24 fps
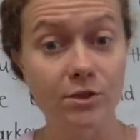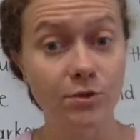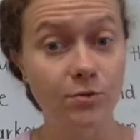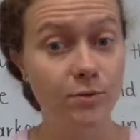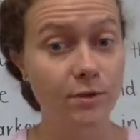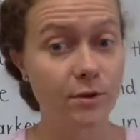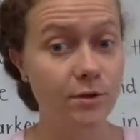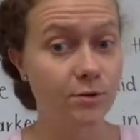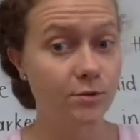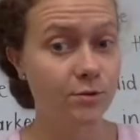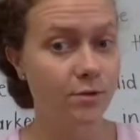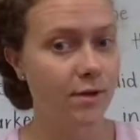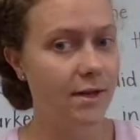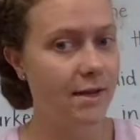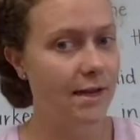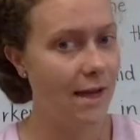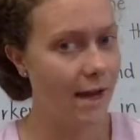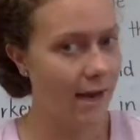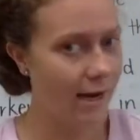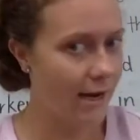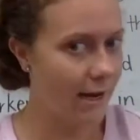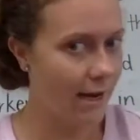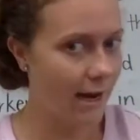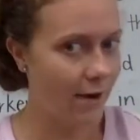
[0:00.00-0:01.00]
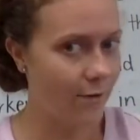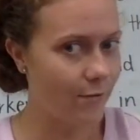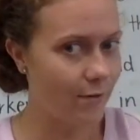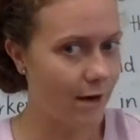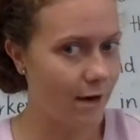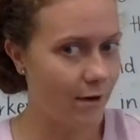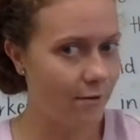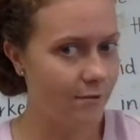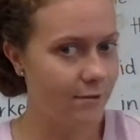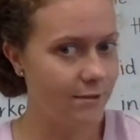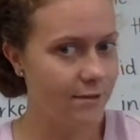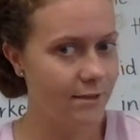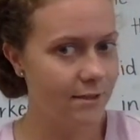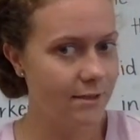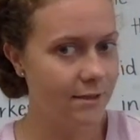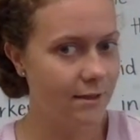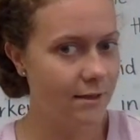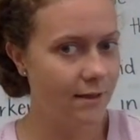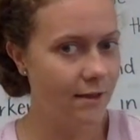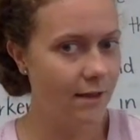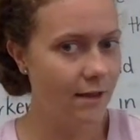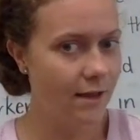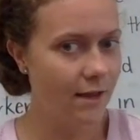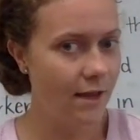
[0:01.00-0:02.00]
do we use with non-count nouns?
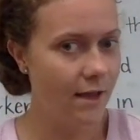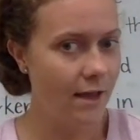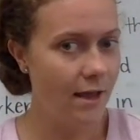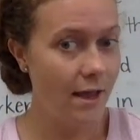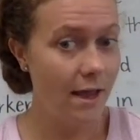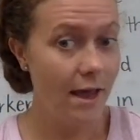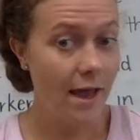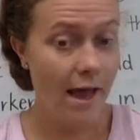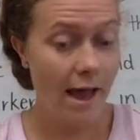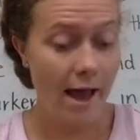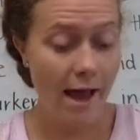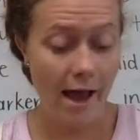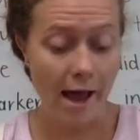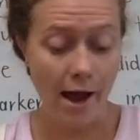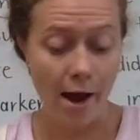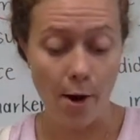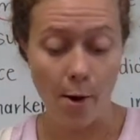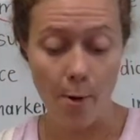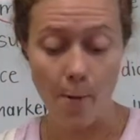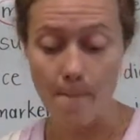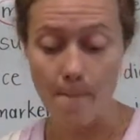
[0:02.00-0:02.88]
How